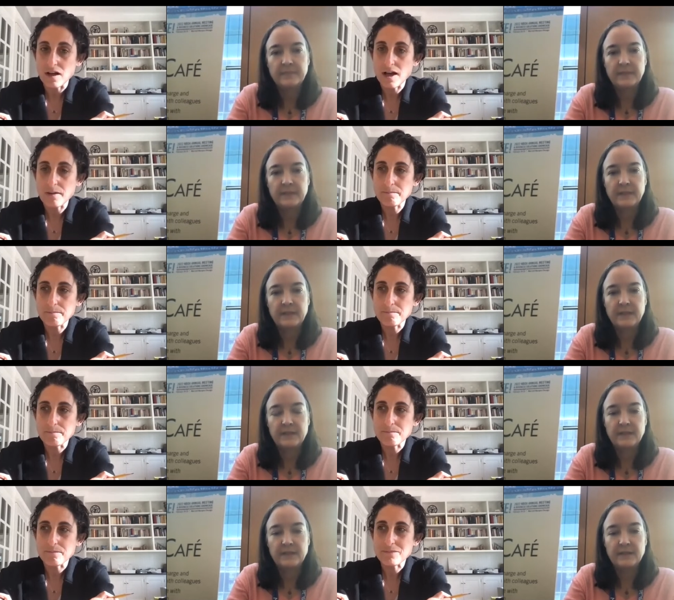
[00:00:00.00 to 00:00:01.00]
Speaker 1: um,
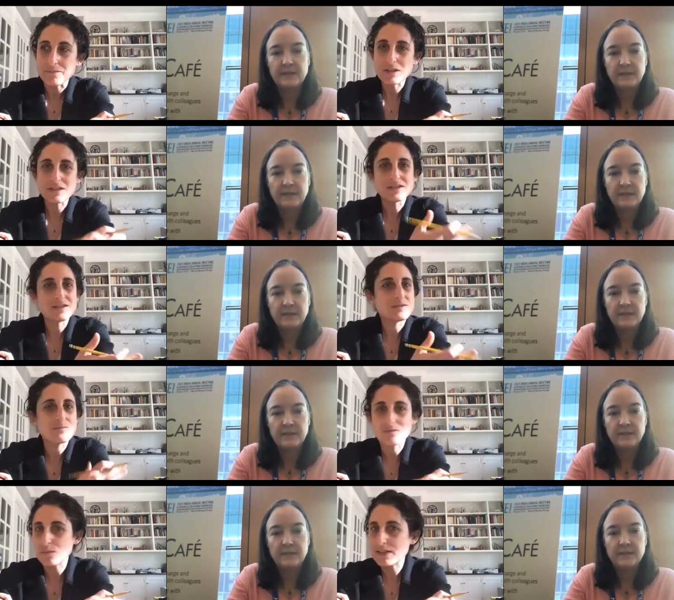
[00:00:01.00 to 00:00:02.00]
what's
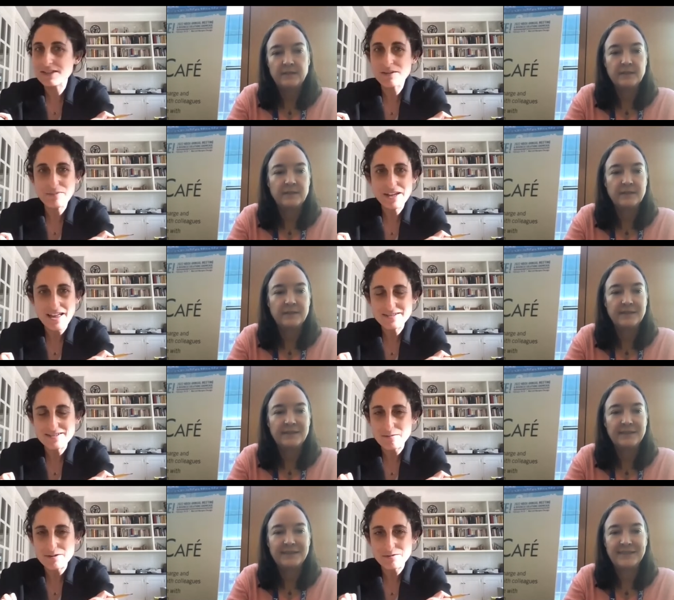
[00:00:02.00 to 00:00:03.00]
what's something else
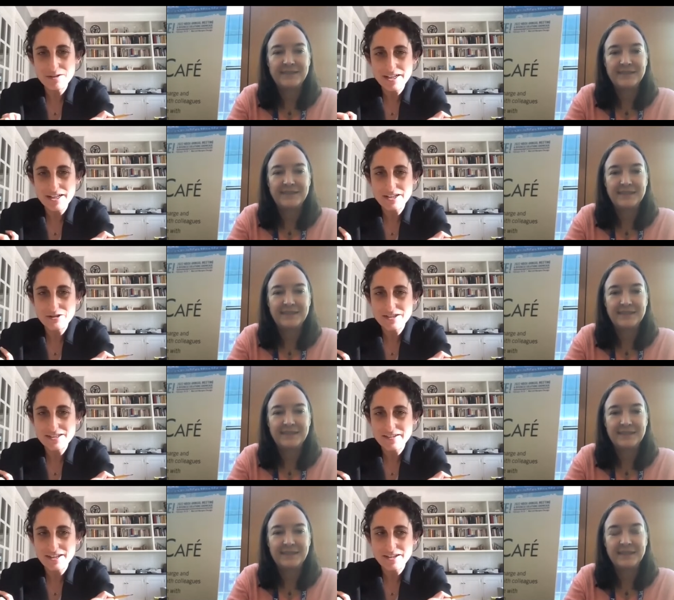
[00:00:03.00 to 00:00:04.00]
that was really
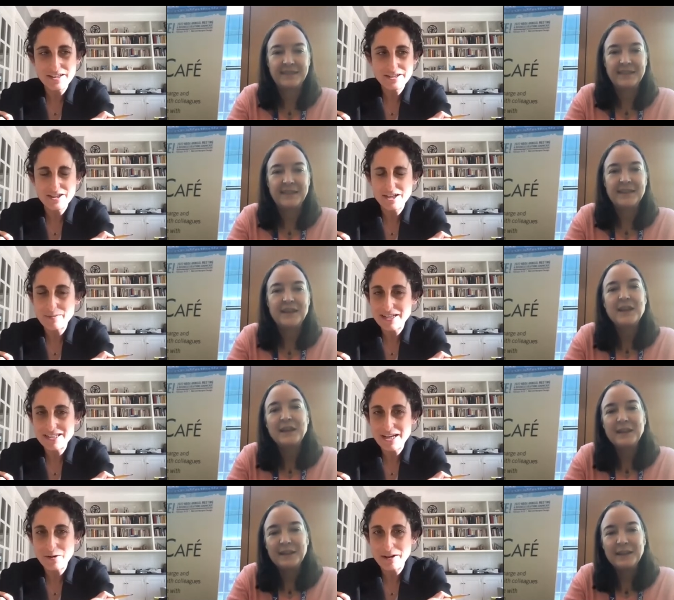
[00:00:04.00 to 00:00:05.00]
interesting that, that's going to be a
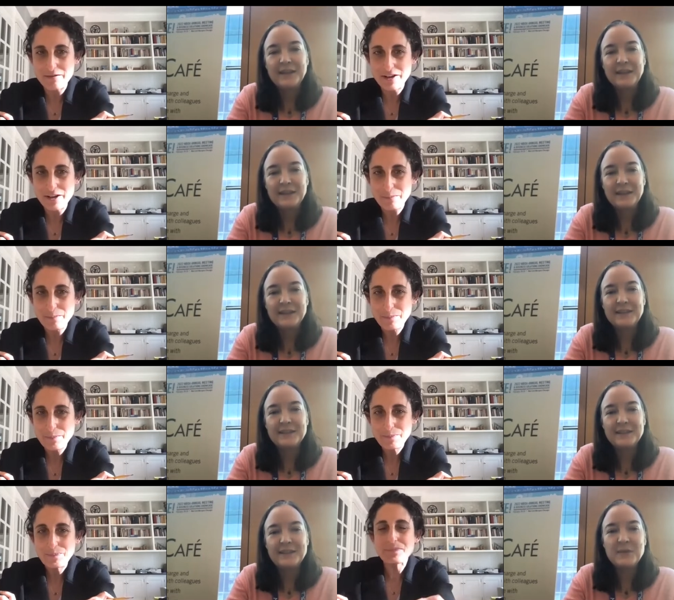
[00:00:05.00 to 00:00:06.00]
Speaker 2: takeaway for you
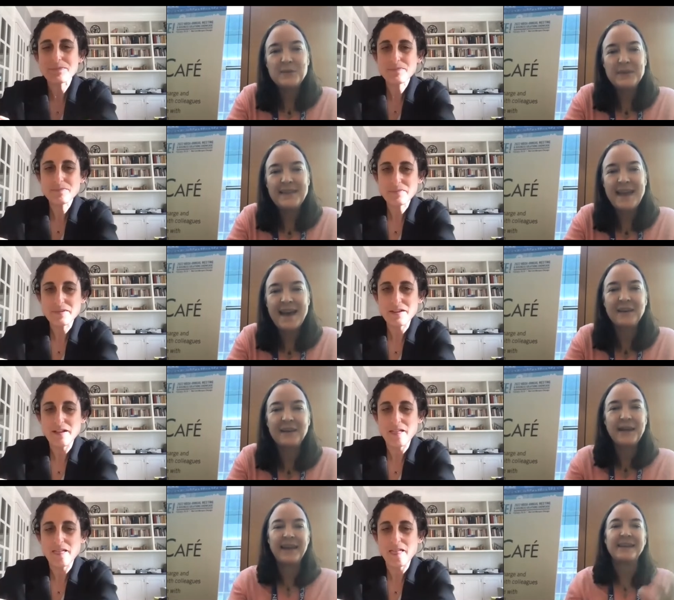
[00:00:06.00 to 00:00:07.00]
so
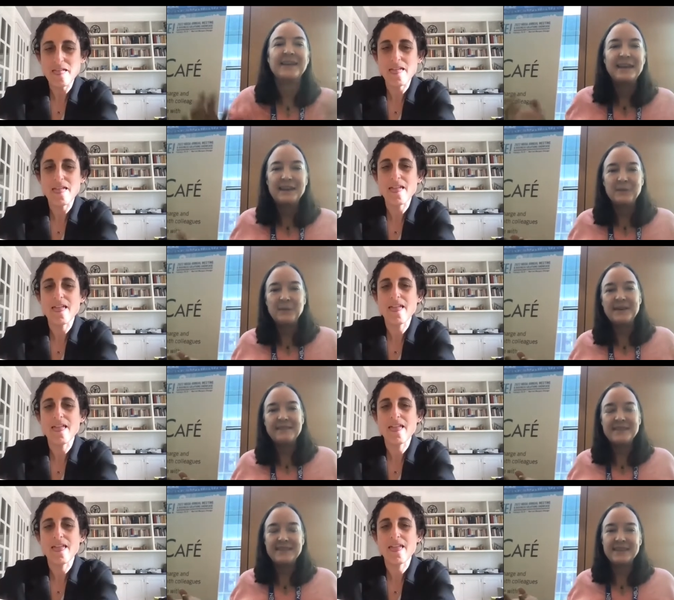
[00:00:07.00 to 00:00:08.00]
yeah okay
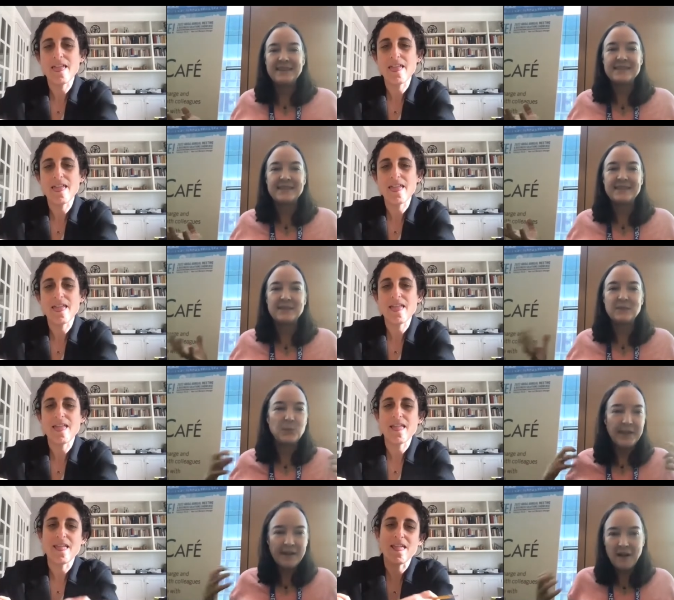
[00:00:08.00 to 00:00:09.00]
one of the things is
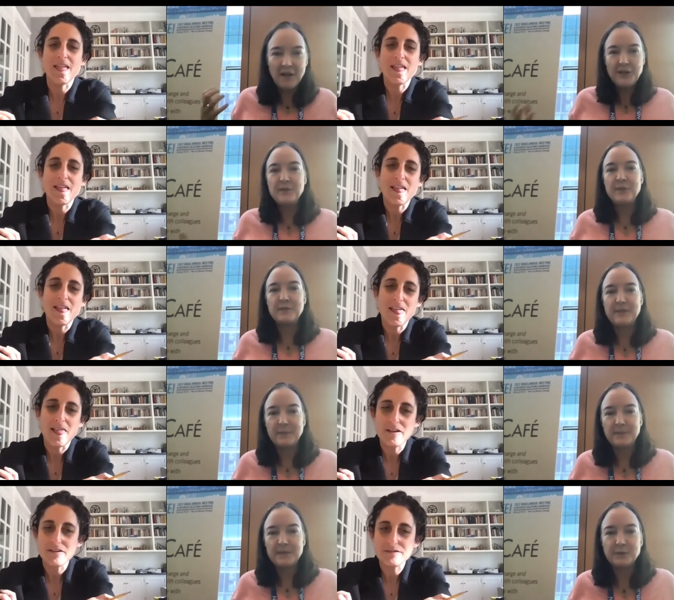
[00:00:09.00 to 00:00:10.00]
we all know that
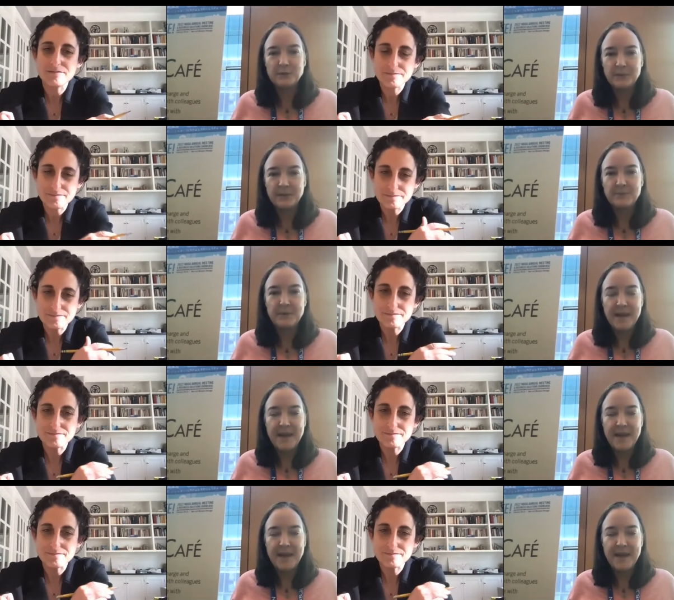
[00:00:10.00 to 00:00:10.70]
families are thrilled